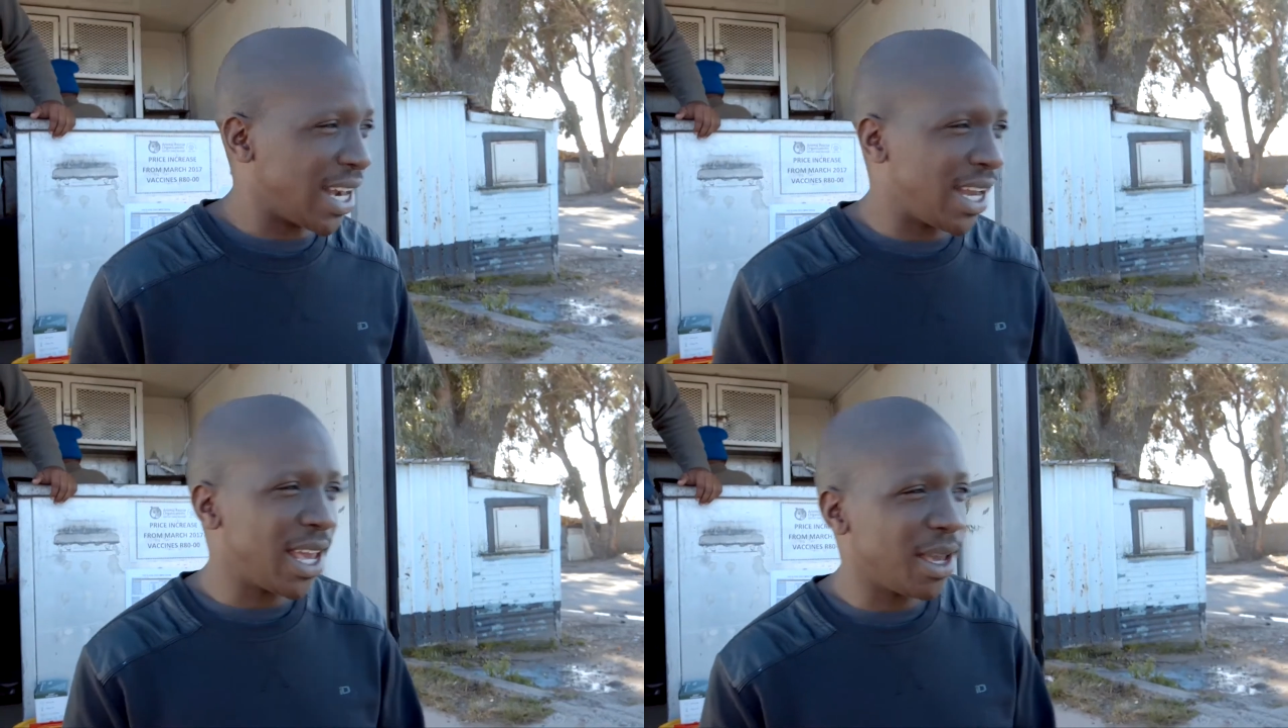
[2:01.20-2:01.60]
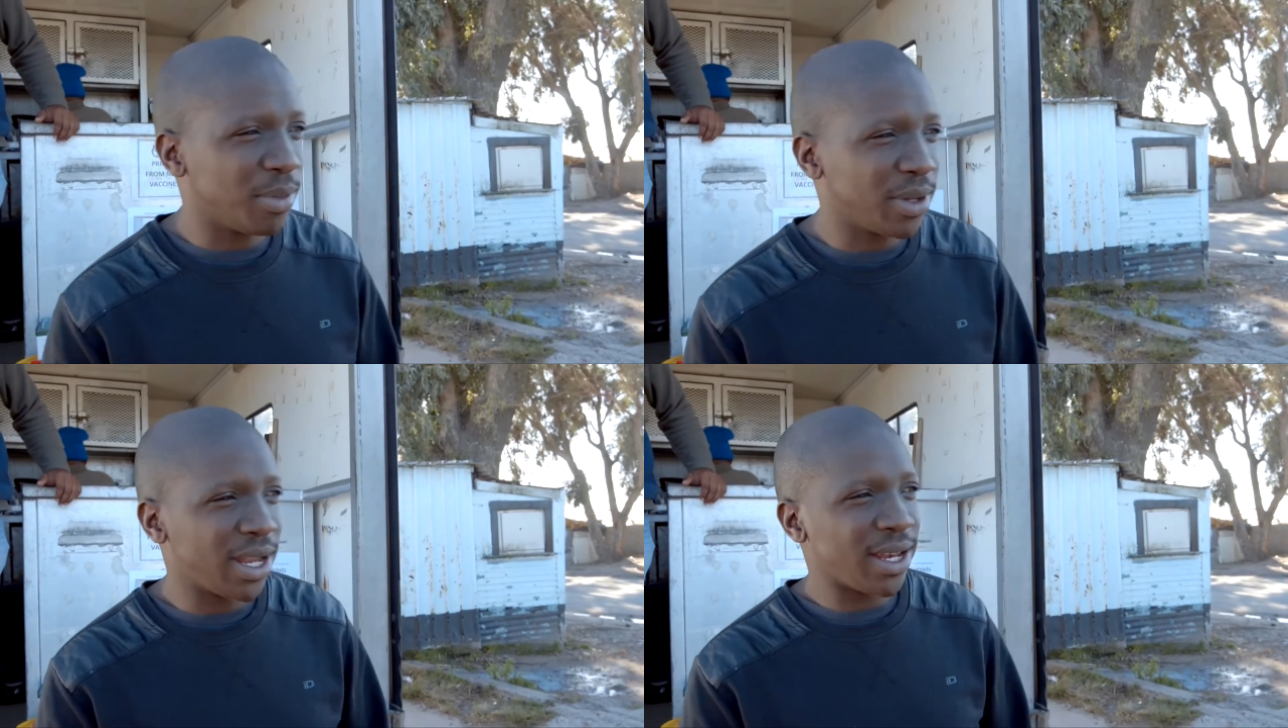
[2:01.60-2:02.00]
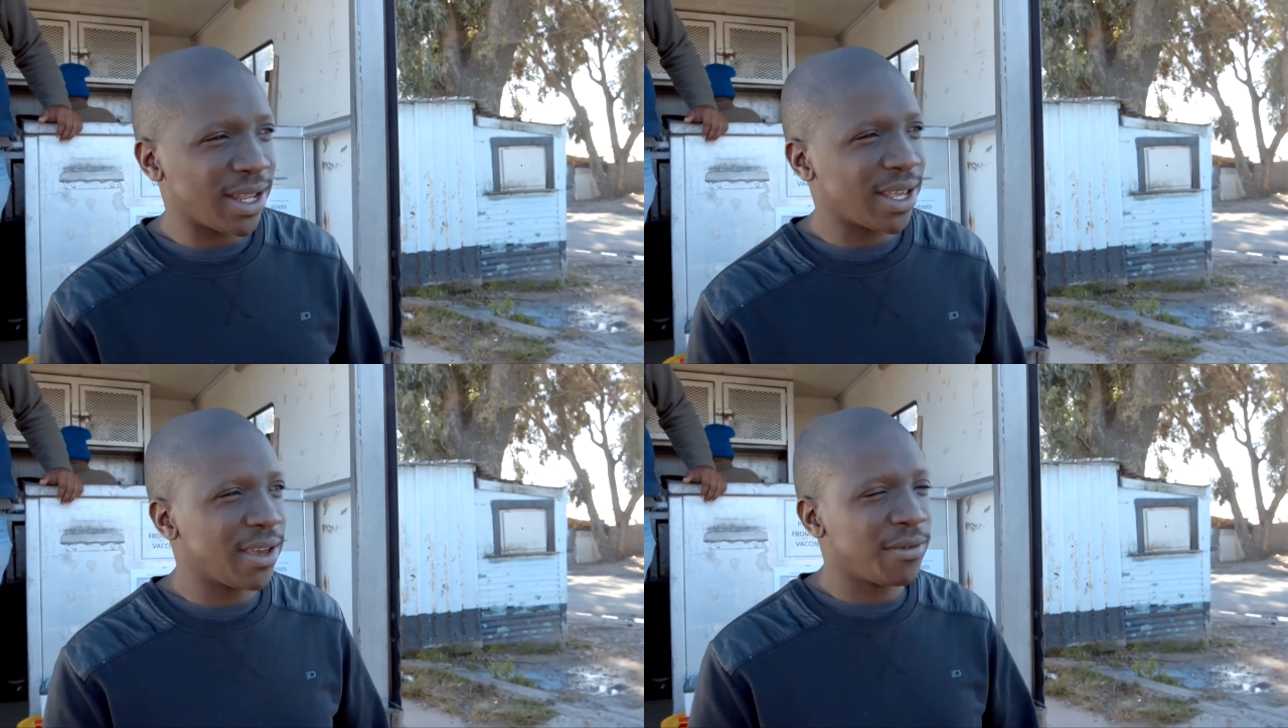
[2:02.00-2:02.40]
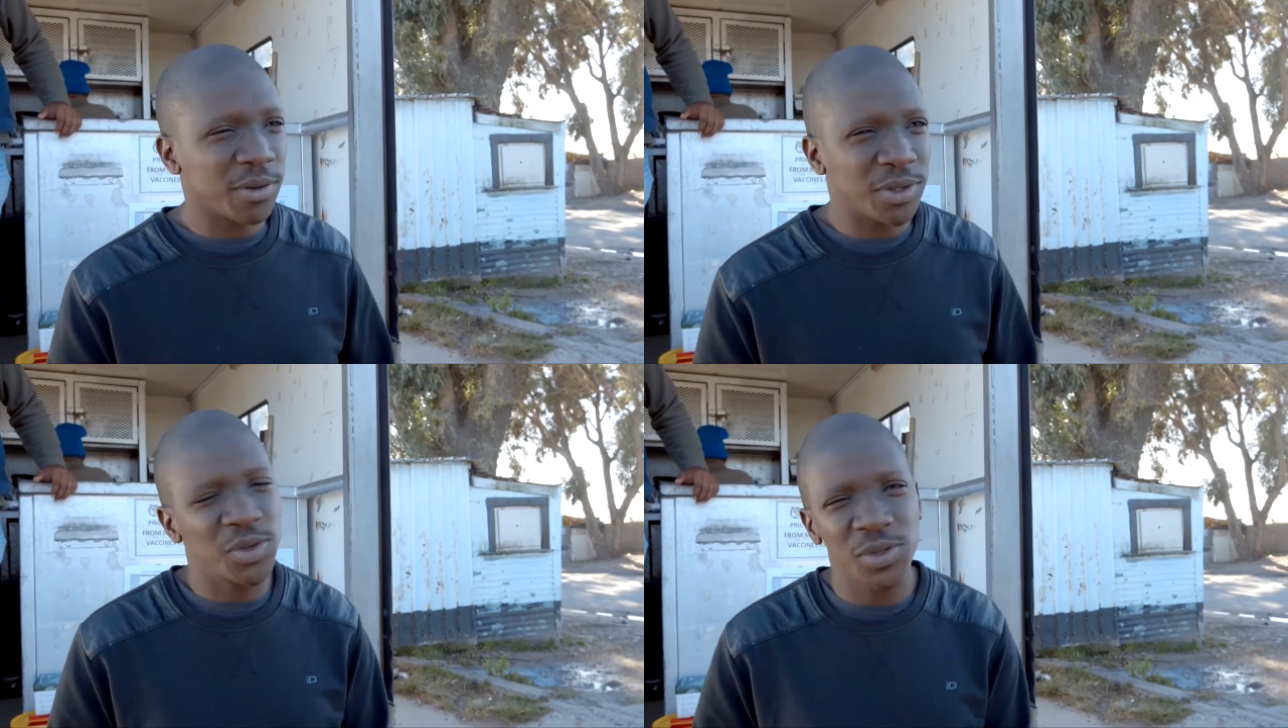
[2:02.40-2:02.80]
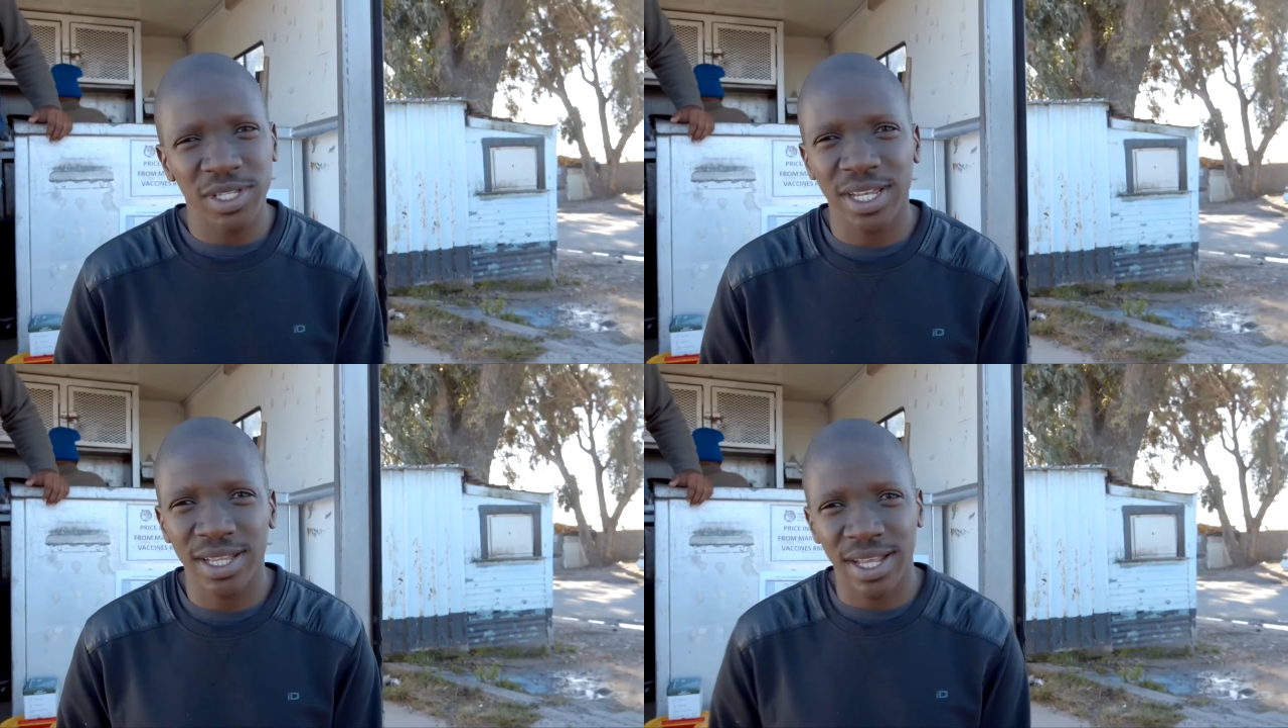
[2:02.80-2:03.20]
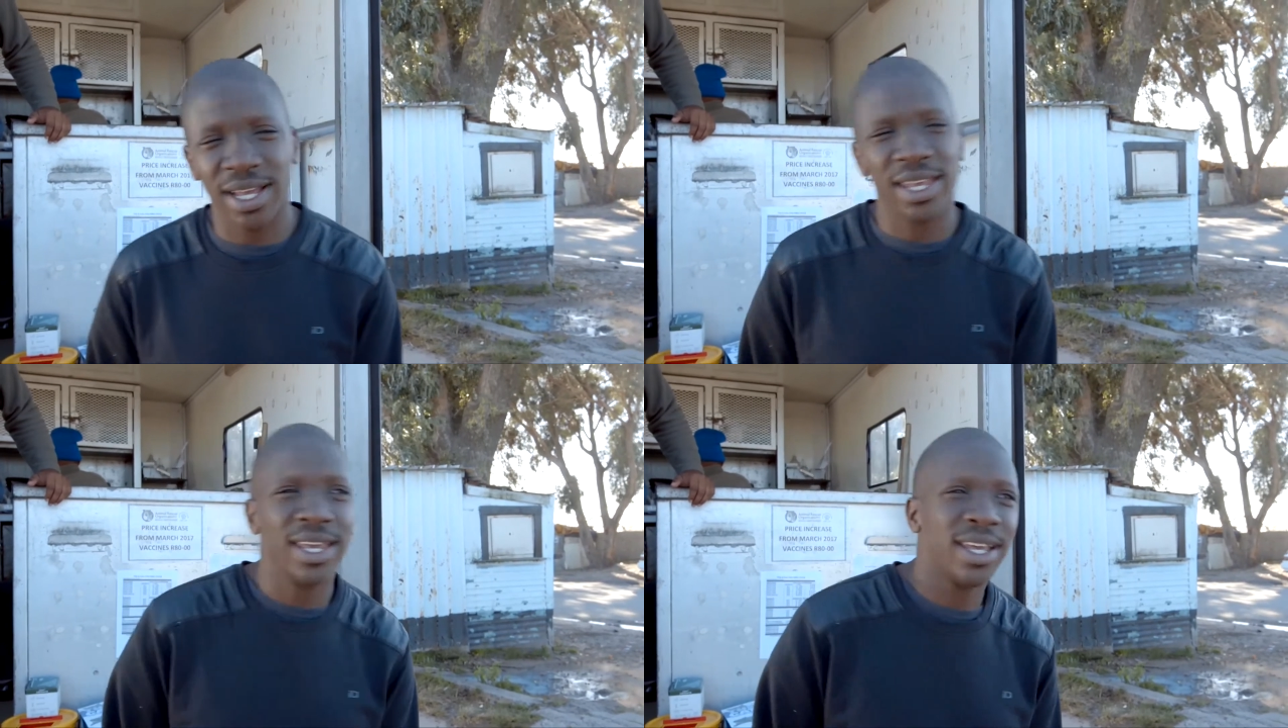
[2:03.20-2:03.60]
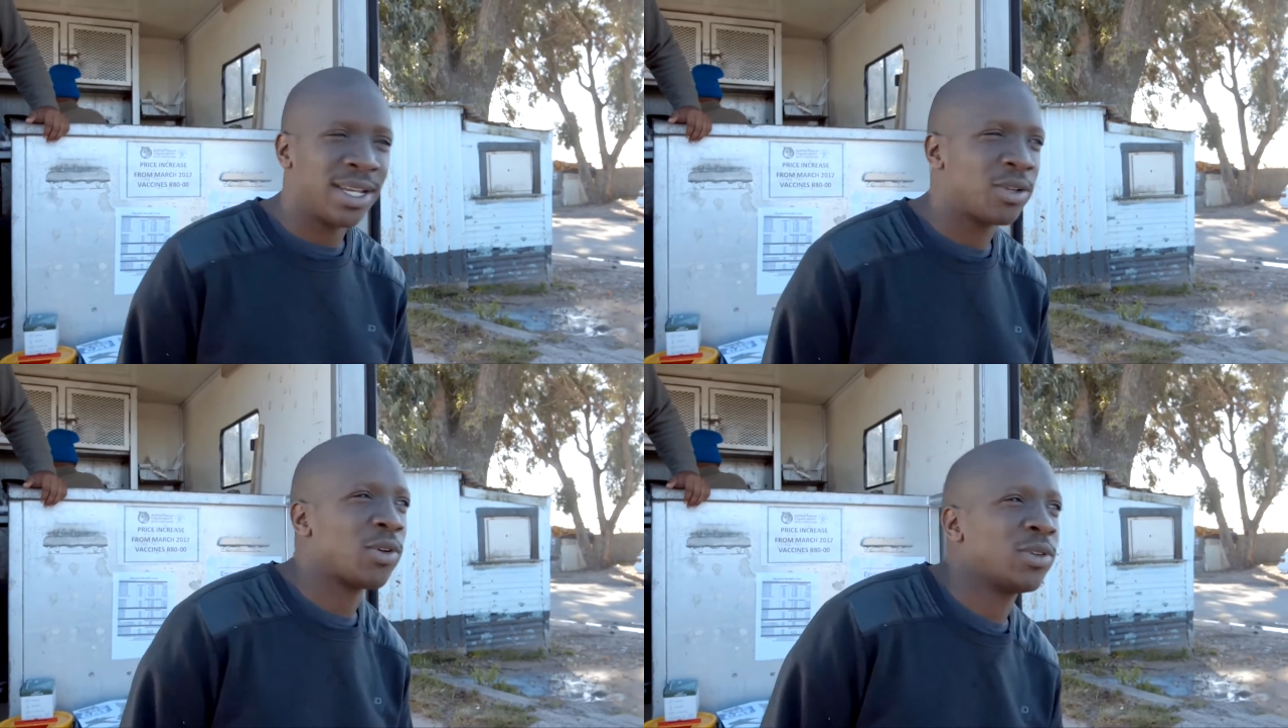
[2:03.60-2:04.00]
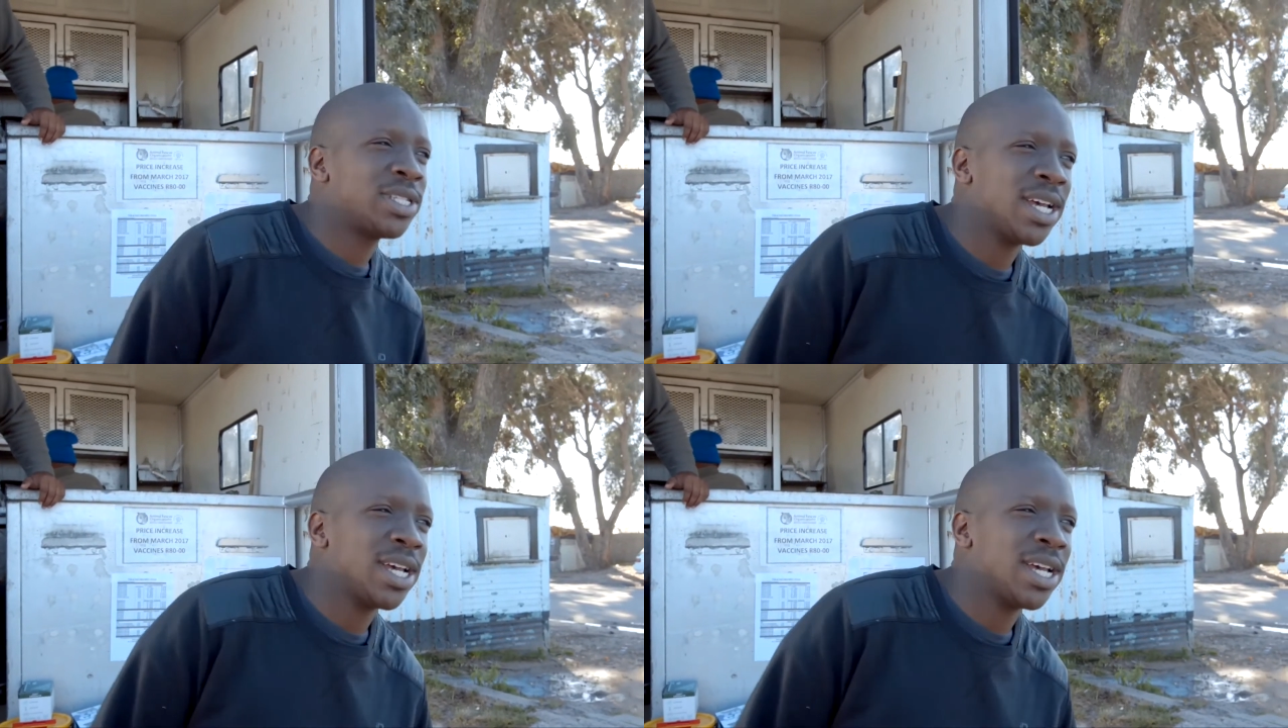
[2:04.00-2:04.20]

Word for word: reliable and every Tuesday they are here on